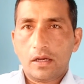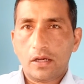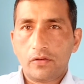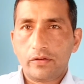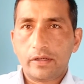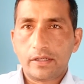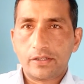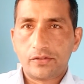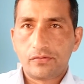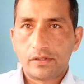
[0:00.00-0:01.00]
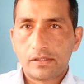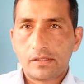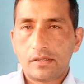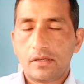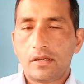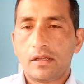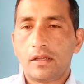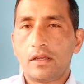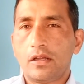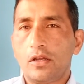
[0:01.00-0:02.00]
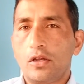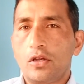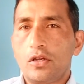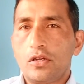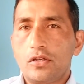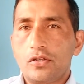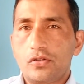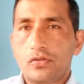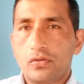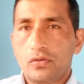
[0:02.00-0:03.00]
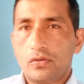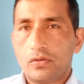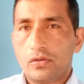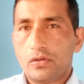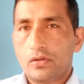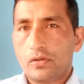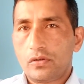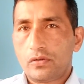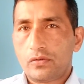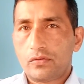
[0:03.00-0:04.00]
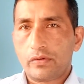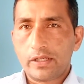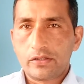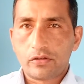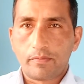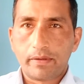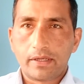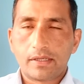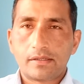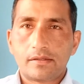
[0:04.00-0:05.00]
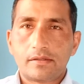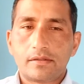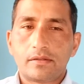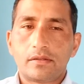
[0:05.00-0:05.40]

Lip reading: Hello dear students. So today's topic is